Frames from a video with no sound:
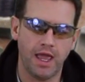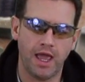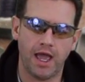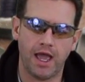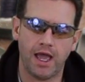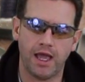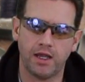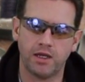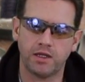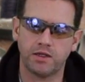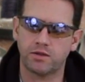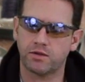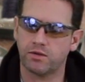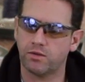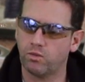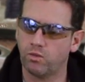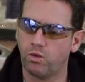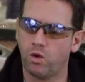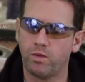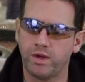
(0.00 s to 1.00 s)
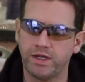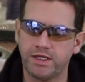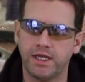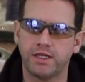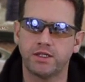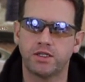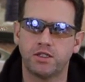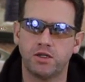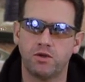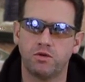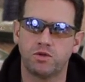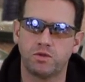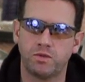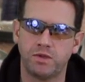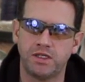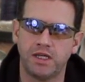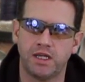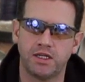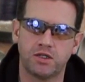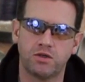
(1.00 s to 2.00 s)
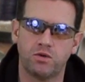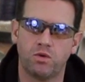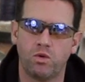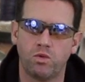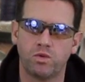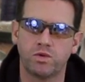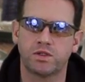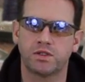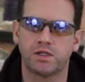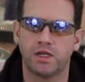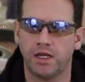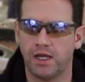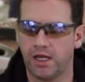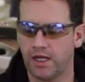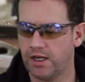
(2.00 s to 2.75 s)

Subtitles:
and what we tend to do is we tend to always